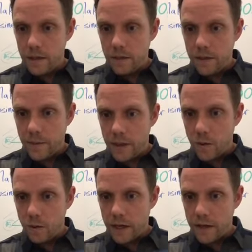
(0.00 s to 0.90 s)
let me
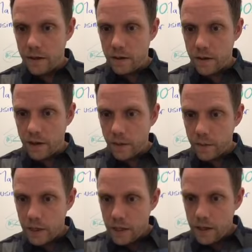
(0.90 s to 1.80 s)
know what I can do to
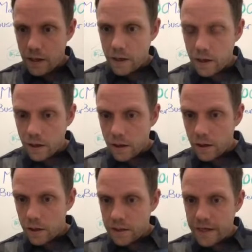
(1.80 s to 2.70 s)
help.
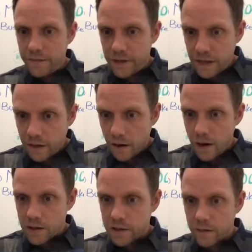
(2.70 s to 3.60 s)
Tiffany,
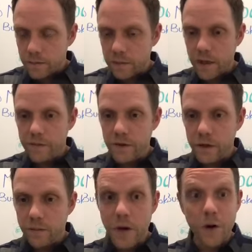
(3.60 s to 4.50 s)
awesome. Love
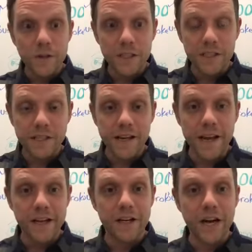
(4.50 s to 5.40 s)
your posts today.
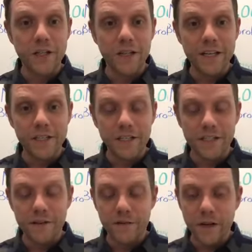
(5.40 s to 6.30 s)
Congratulations,
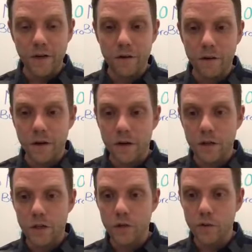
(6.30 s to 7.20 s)
Tiffany,
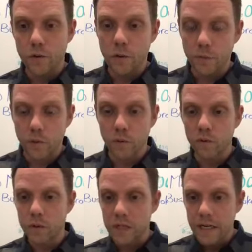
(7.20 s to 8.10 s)
on 2
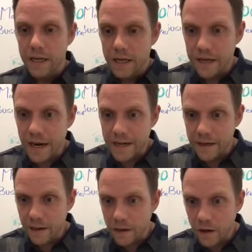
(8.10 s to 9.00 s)
approvals.
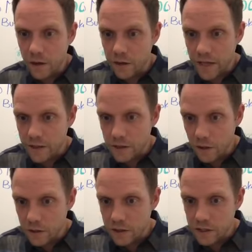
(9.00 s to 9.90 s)

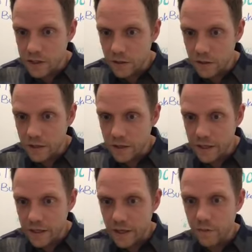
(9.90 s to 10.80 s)
$100,000 is still a good
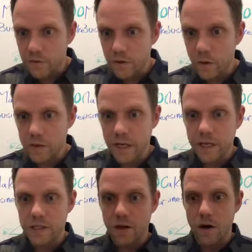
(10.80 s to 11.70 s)
income for those
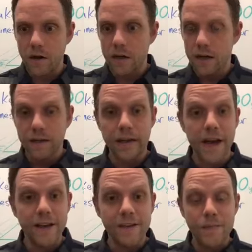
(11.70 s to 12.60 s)
getting started.
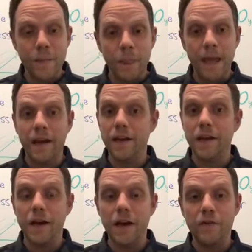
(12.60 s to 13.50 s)
Yeah. And
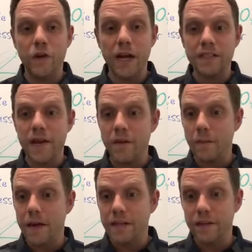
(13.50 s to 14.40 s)
if you guys haven't
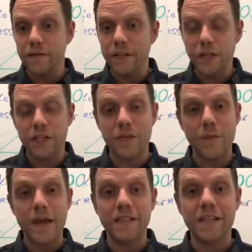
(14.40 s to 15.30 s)
met Tiffany, she's
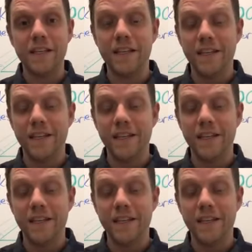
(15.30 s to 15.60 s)
amazing.